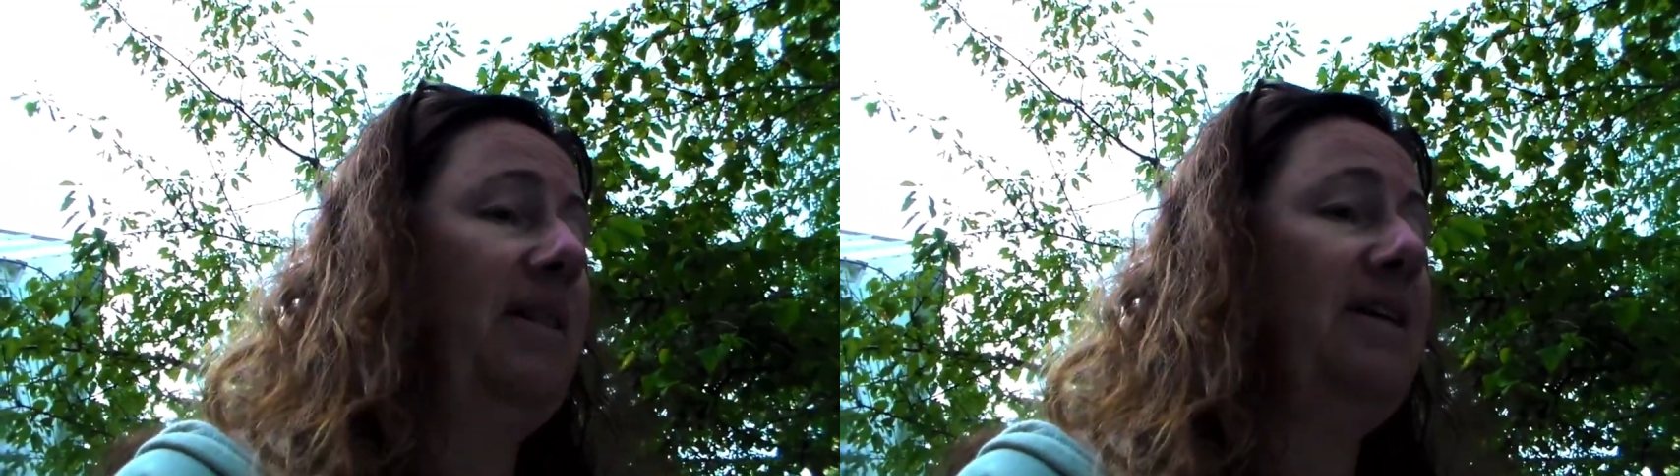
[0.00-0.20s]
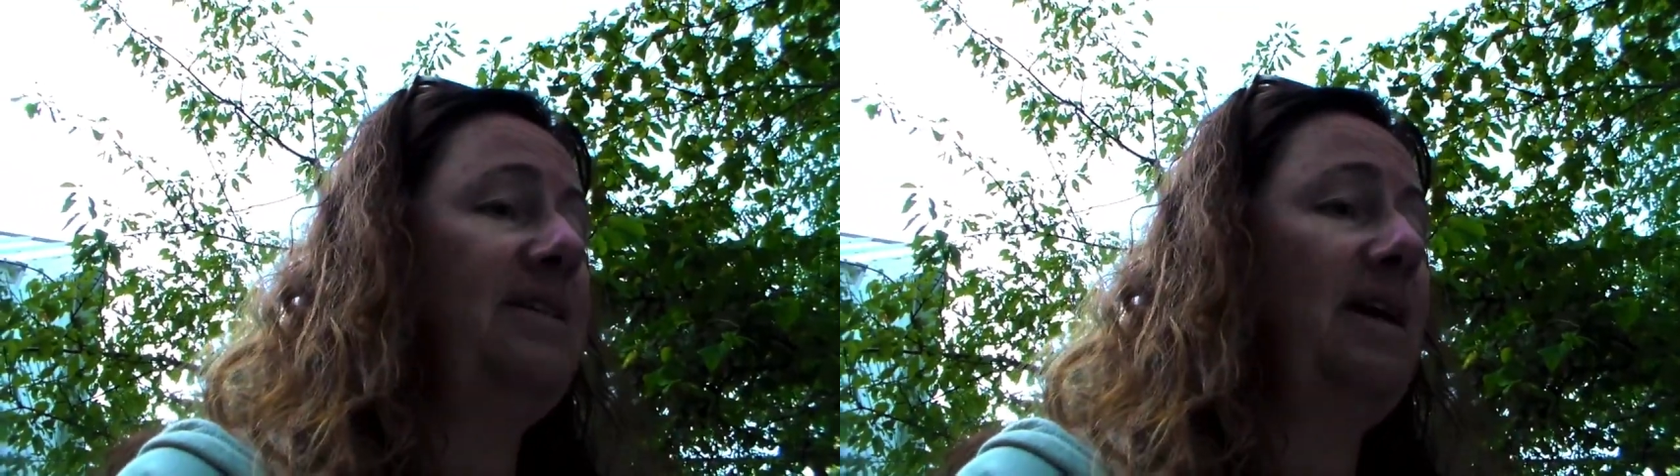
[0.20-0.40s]

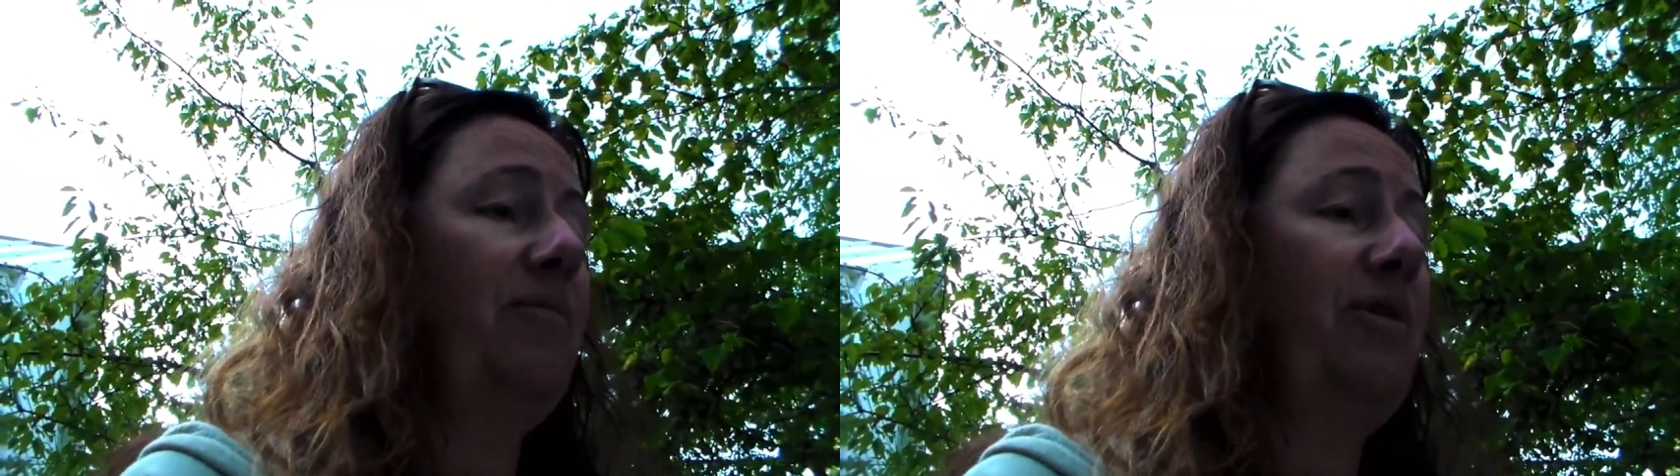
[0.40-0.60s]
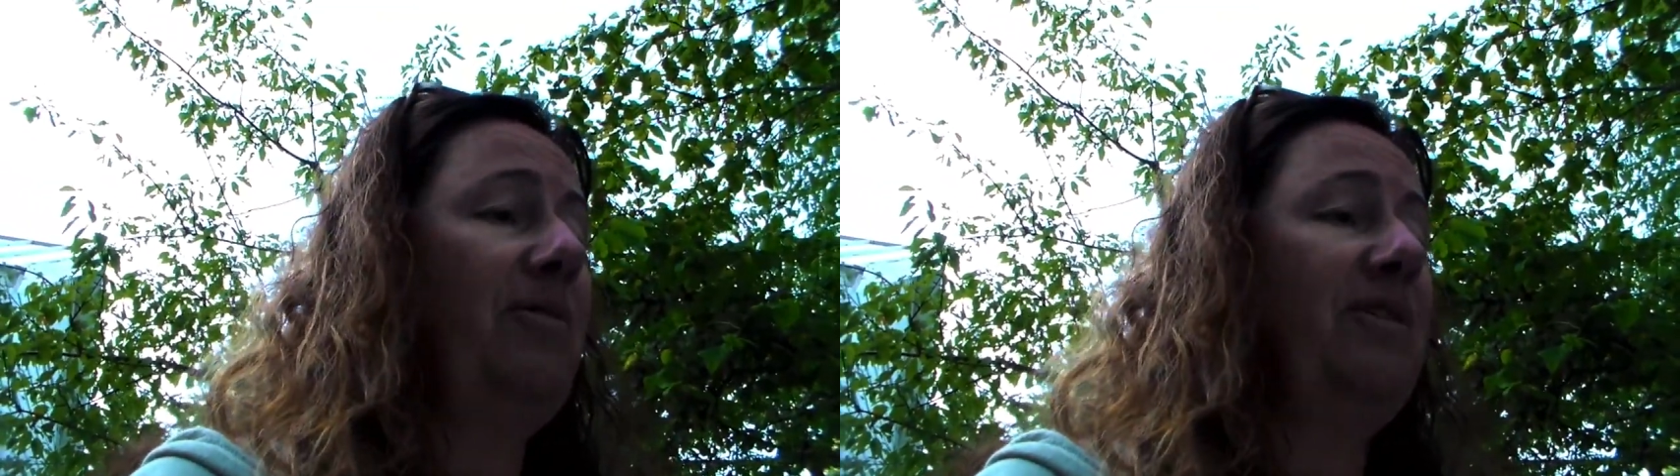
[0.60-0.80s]
By this
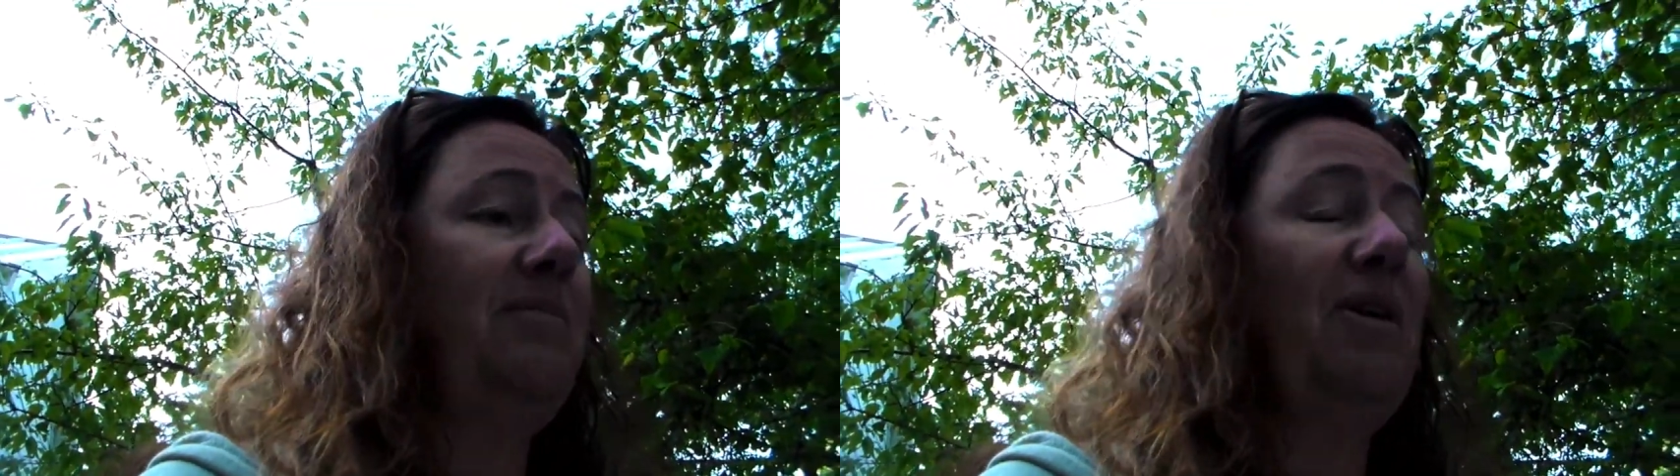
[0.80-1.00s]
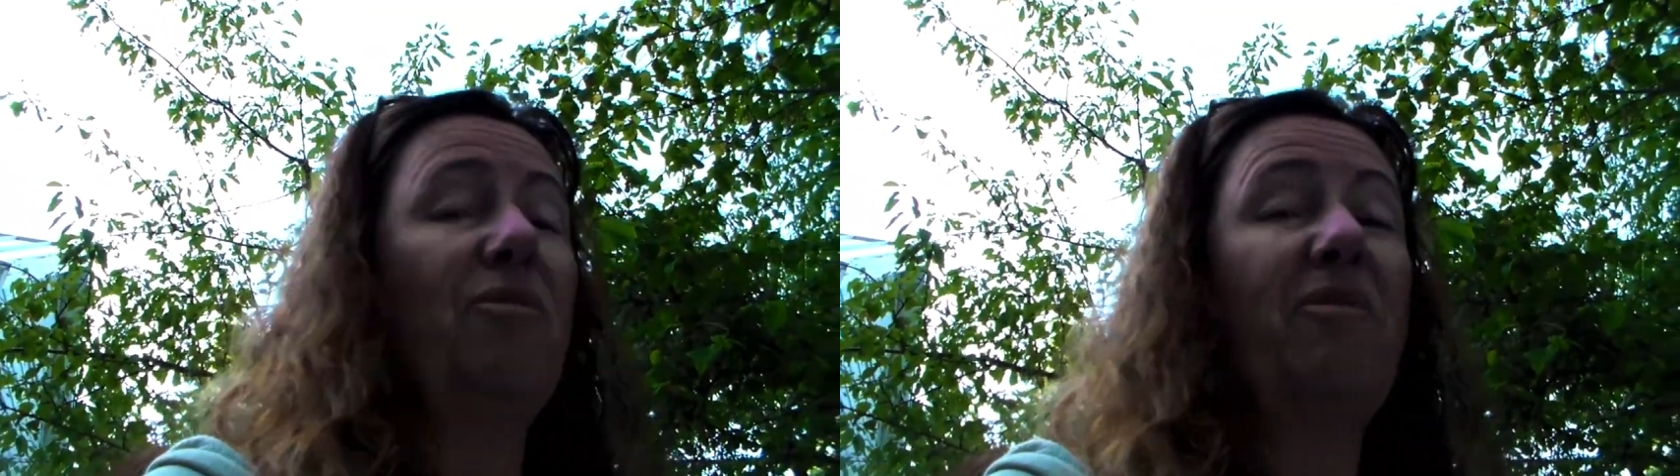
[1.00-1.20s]
time, Maria
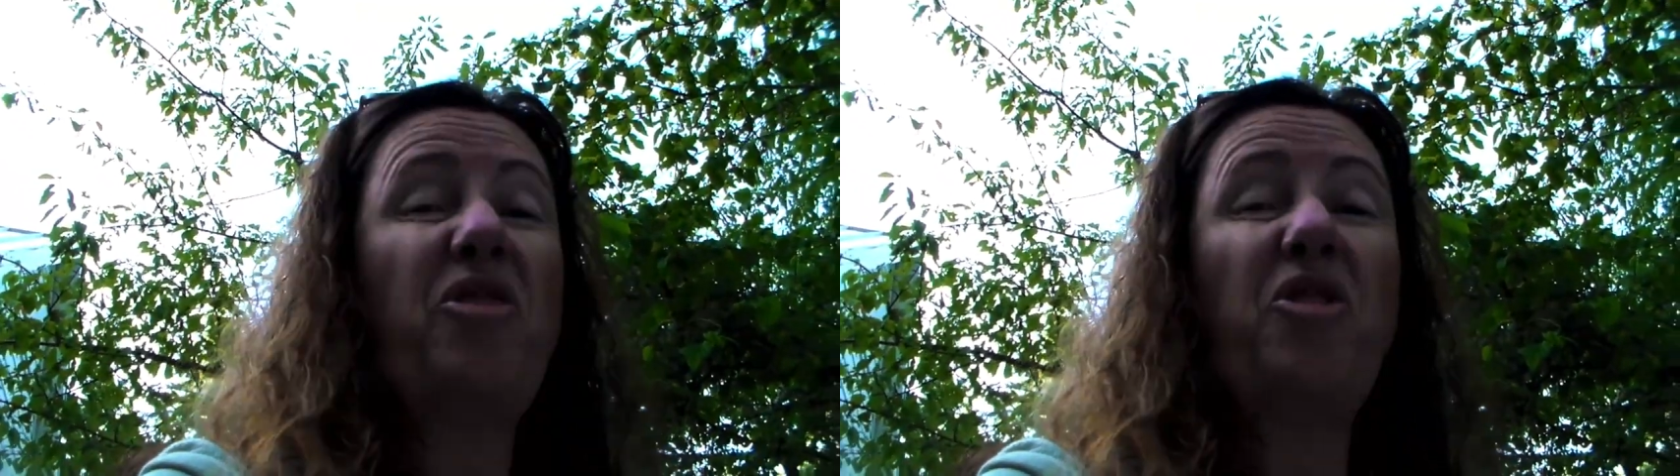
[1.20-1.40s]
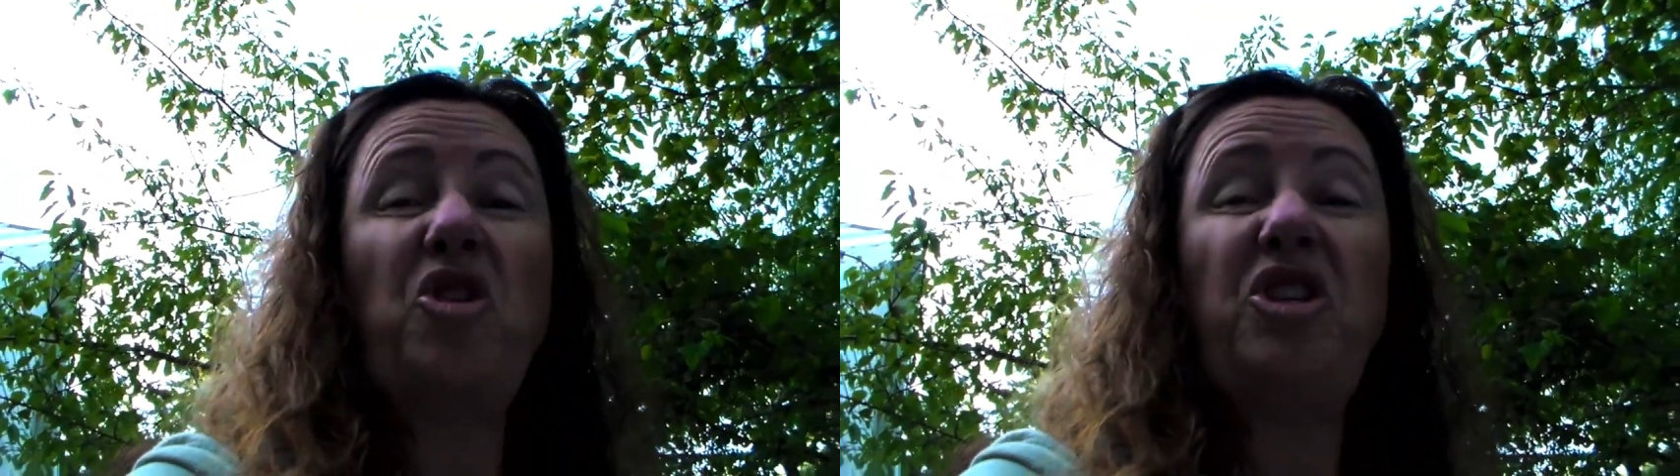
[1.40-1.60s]
was a mother of
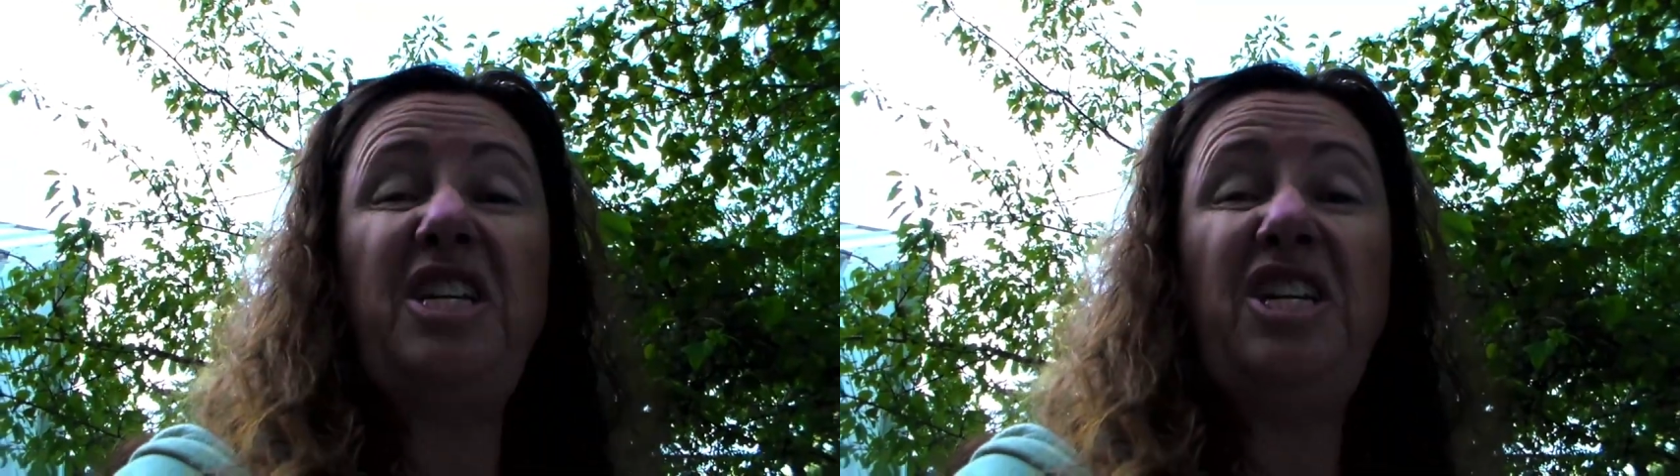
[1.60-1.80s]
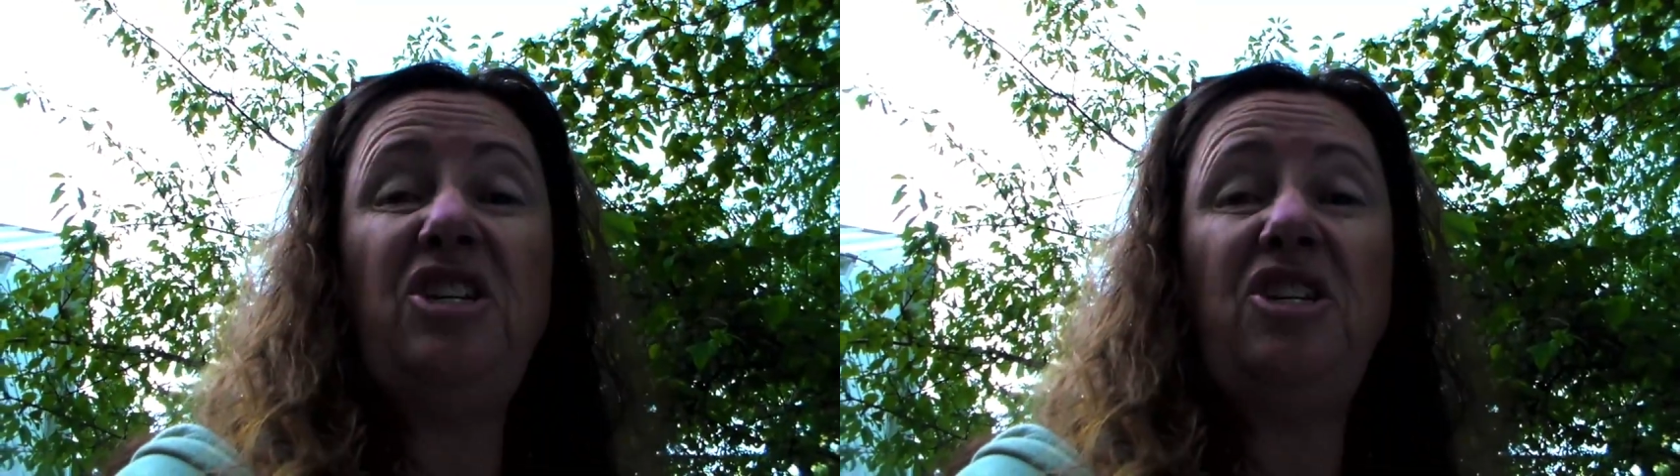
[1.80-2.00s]

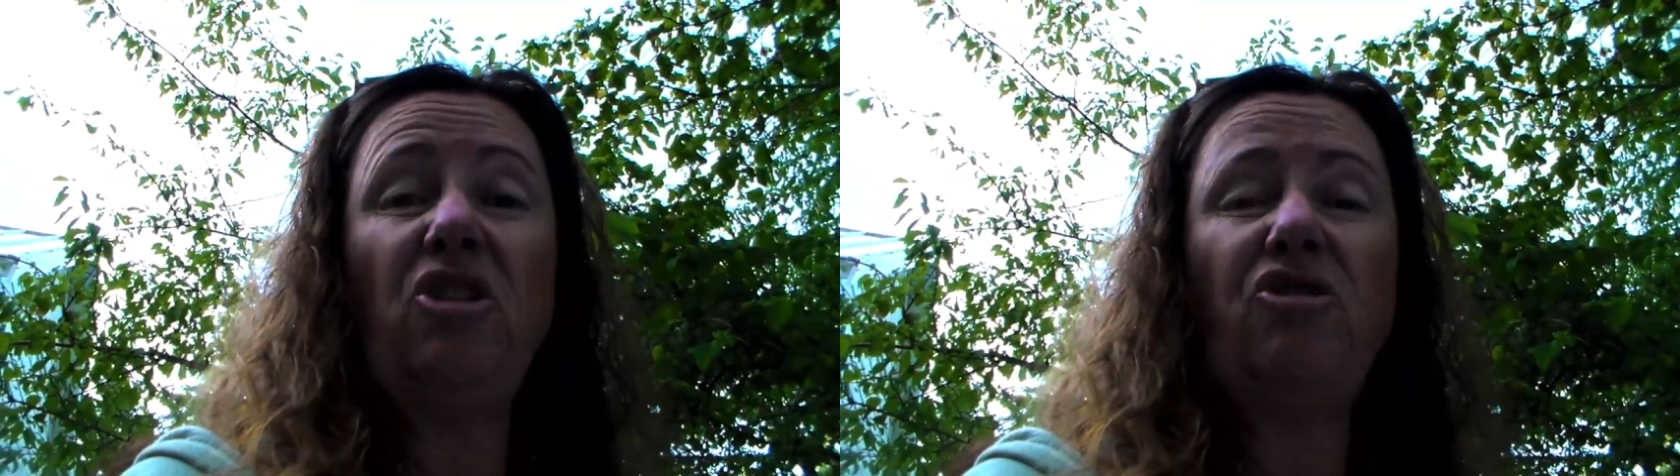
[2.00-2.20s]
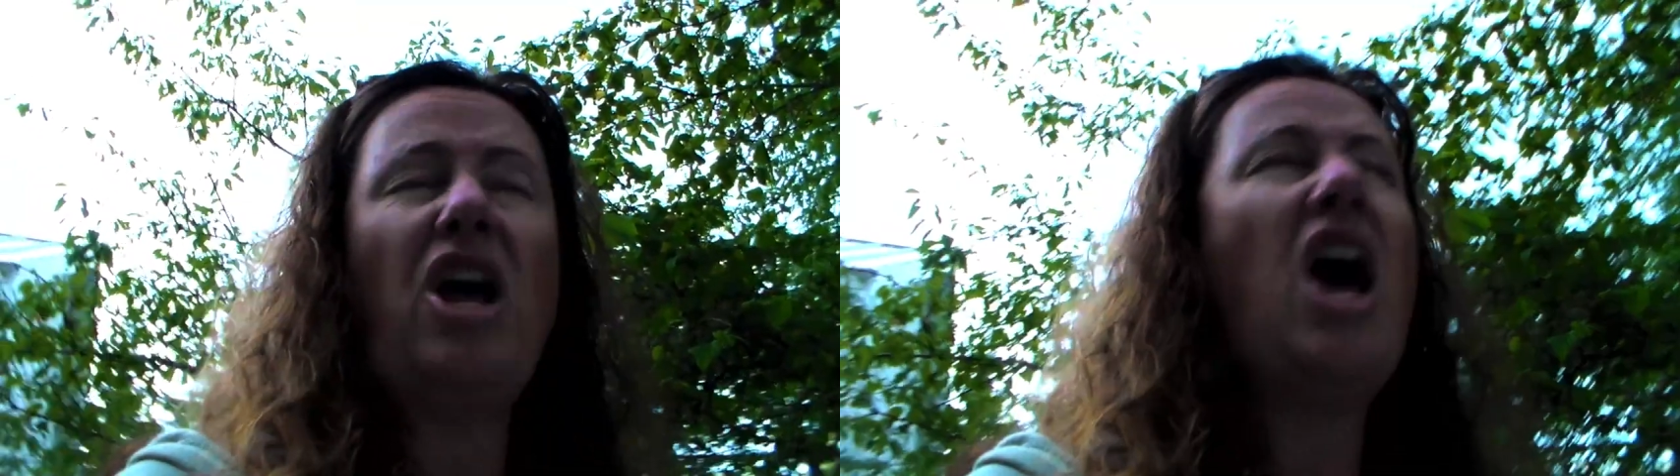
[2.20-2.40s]
13
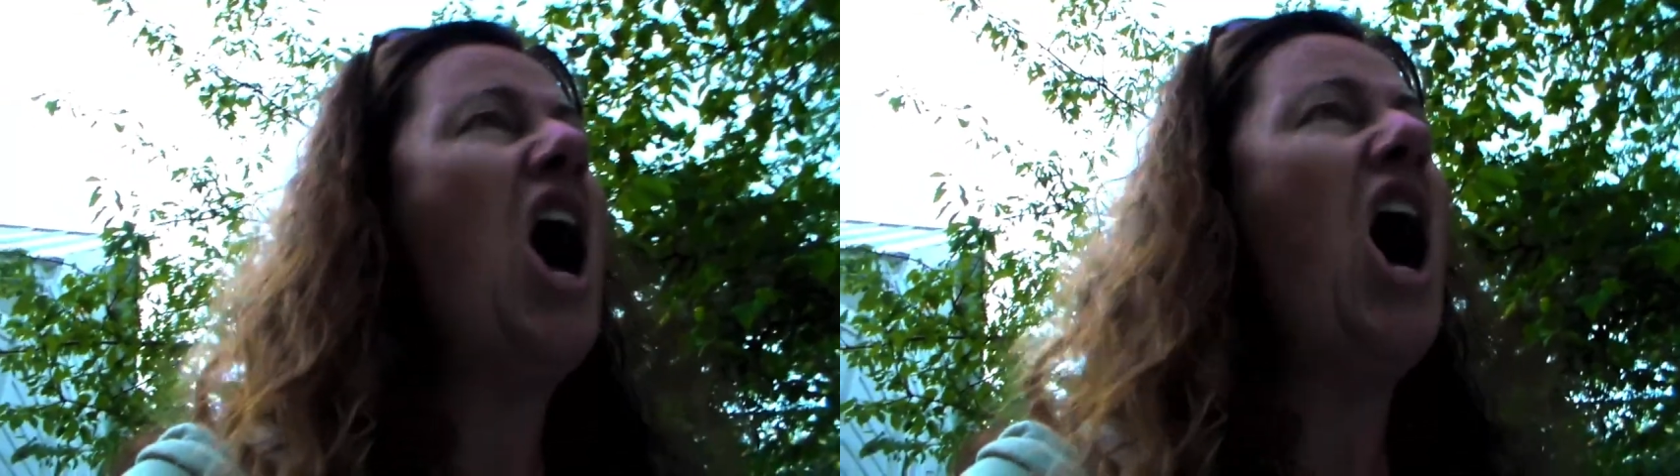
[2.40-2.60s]
children.